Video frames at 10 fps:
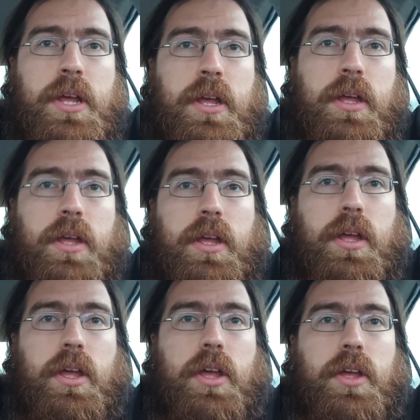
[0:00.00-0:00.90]

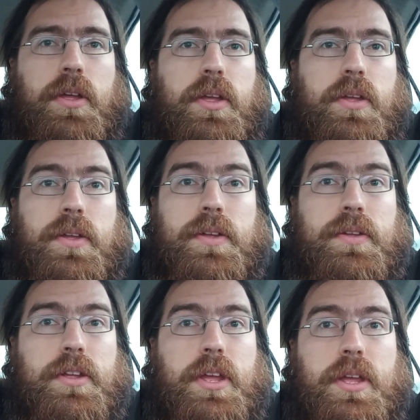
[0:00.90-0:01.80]

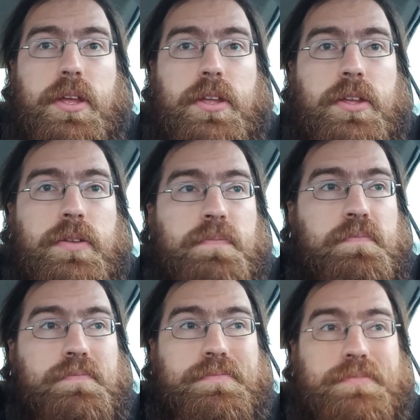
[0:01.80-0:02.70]

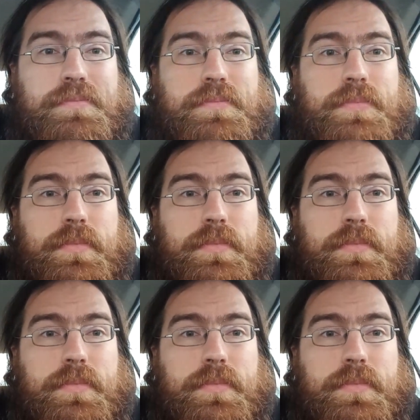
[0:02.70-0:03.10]
(no one is talking)